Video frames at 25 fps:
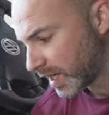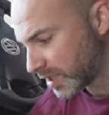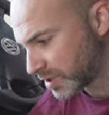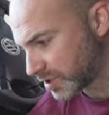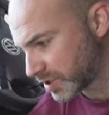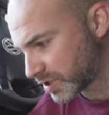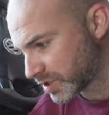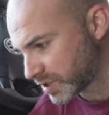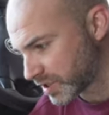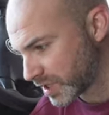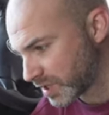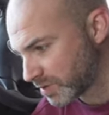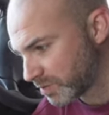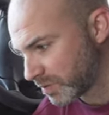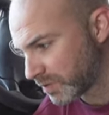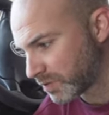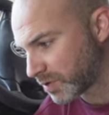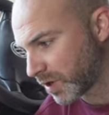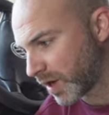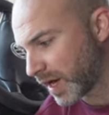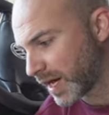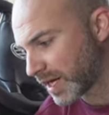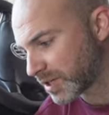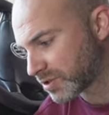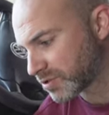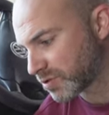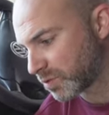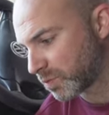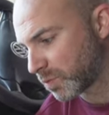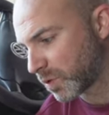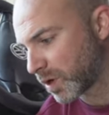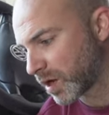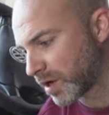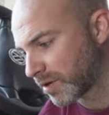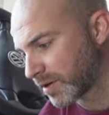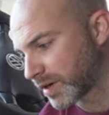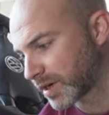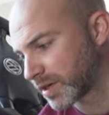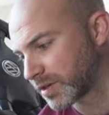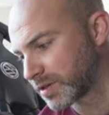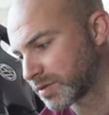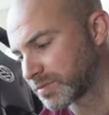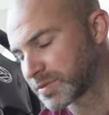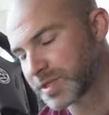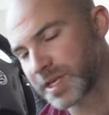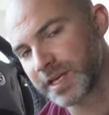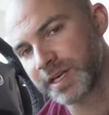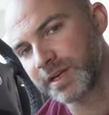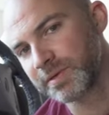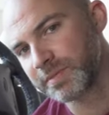As you can see, we've got extra wiring
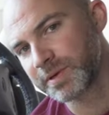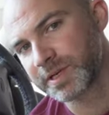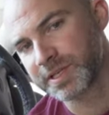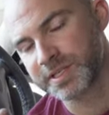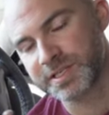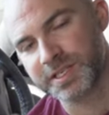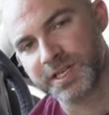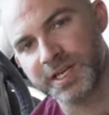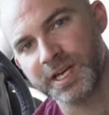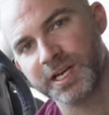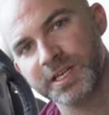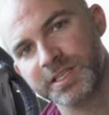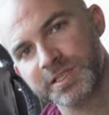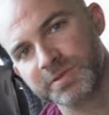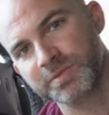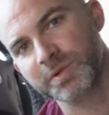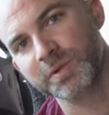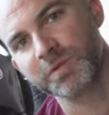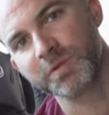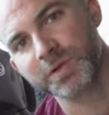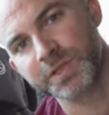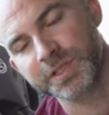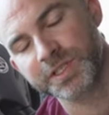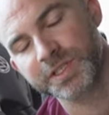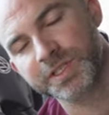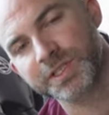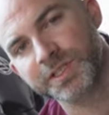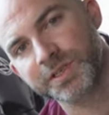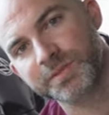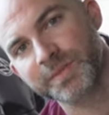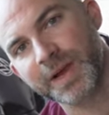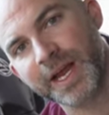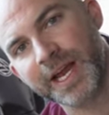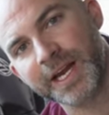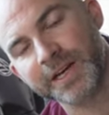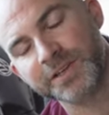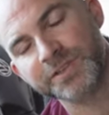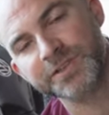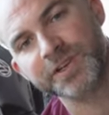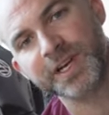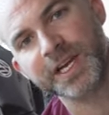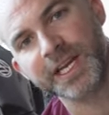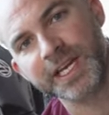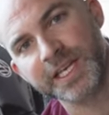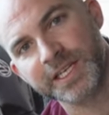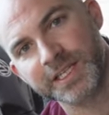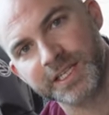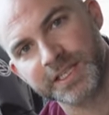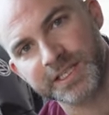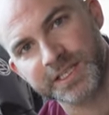looms here because the customer wanted some extra
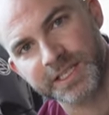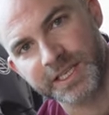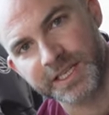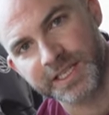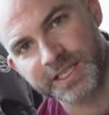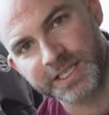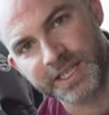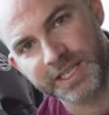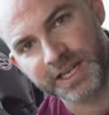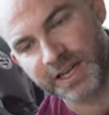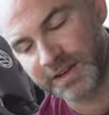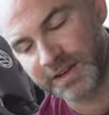heated seats in